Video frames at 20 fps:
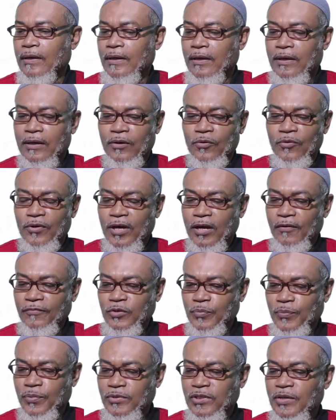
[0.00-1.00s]
and we have
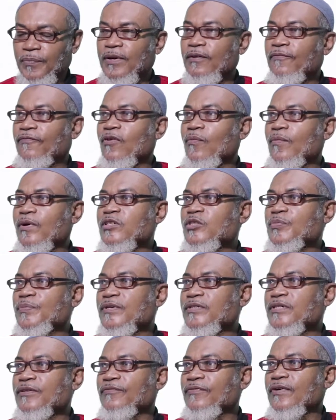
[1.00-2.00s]
to put up a format
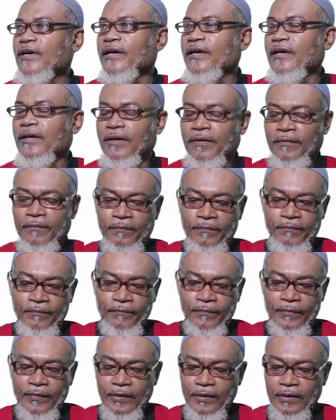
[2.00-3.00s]
specifier,
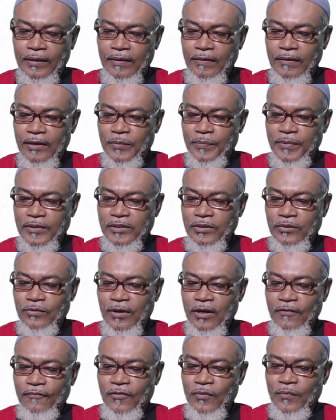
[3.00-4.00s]
and that
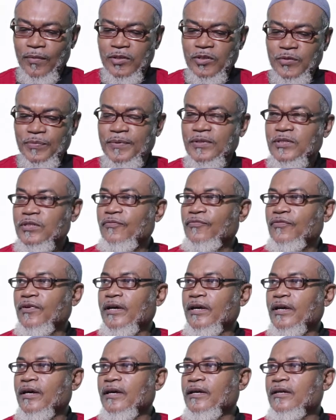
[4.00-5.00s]
particular format
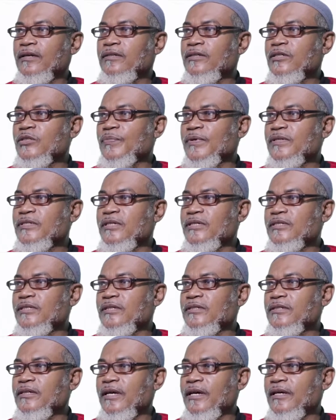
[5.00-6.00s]
specifier, it is
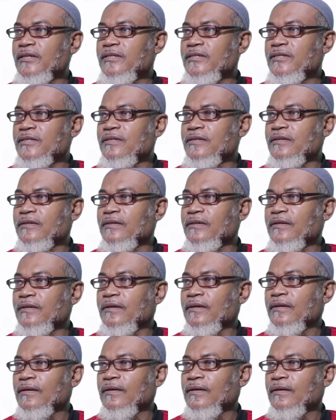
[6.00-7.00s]
%s.
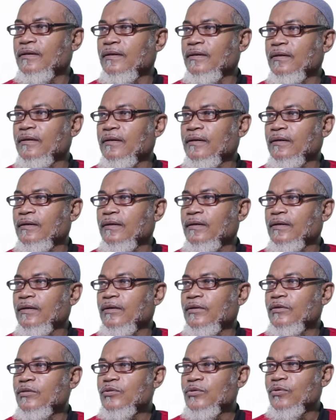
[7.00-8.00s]

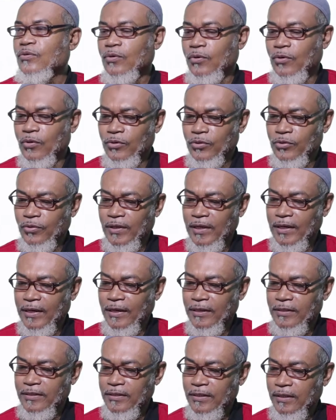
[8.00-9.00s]
So onto
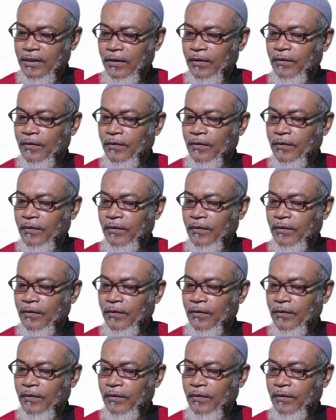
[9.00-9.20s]
that,